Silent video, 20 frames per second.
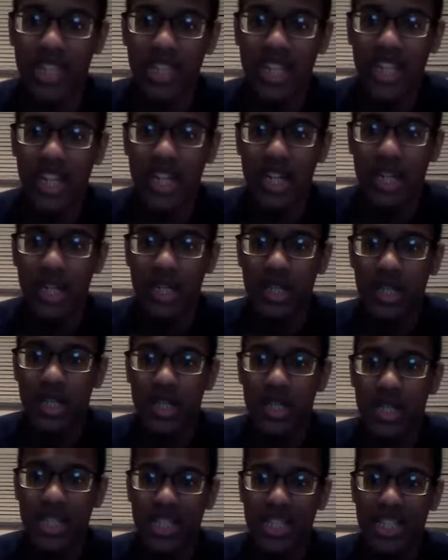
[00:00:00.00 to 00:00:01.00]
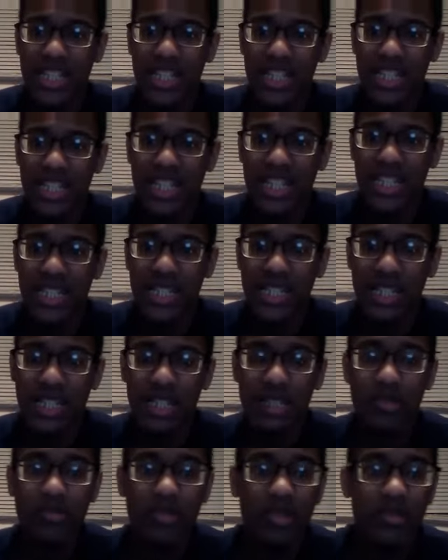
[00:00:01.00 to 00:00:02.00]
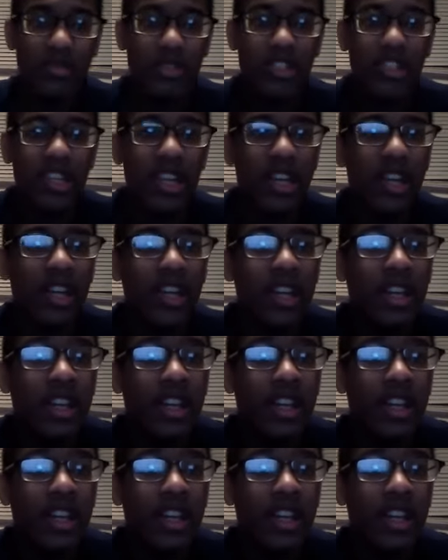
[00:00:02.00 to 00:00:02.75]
yeah. It's pretty much that.